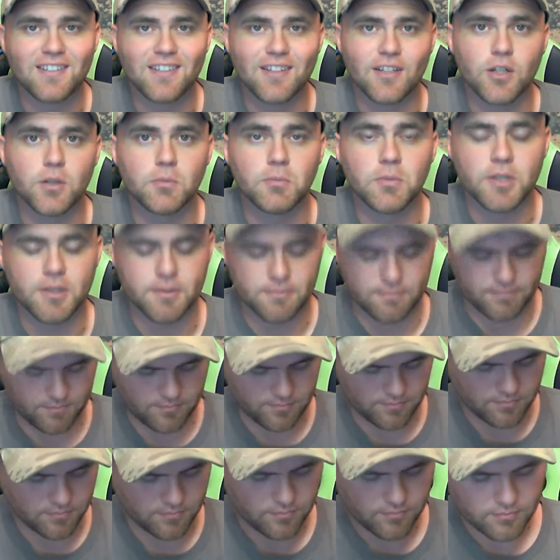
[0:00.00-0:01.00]
helmet.
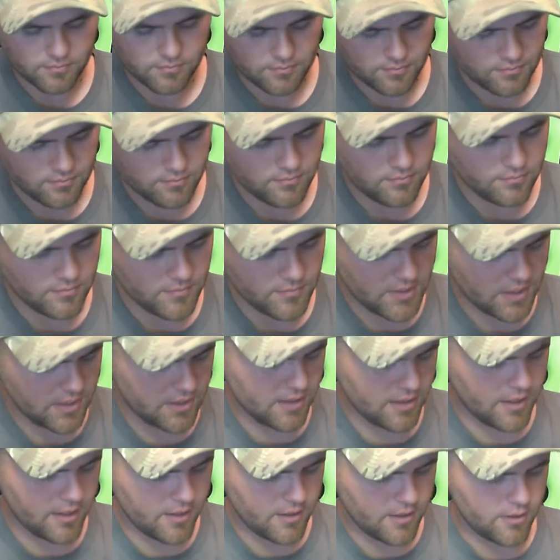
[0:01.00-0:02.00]

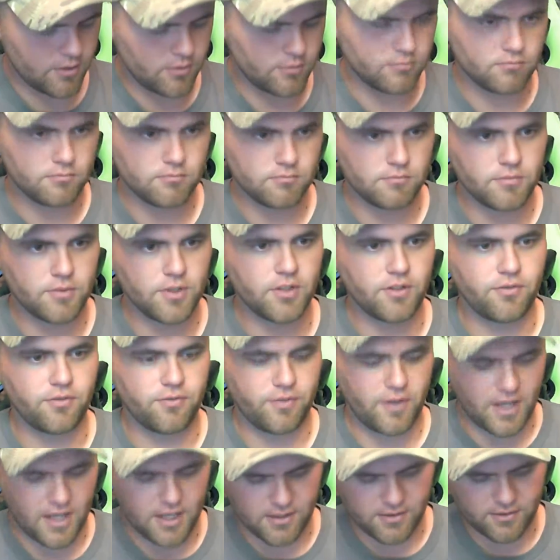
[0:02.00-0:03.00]
Now, this
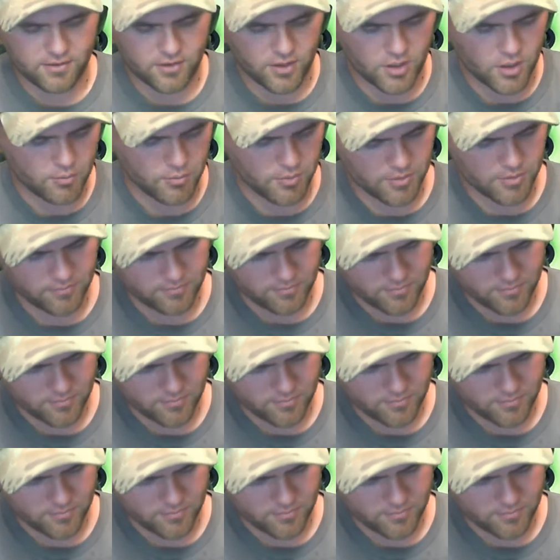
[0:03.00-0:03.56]
fast helmet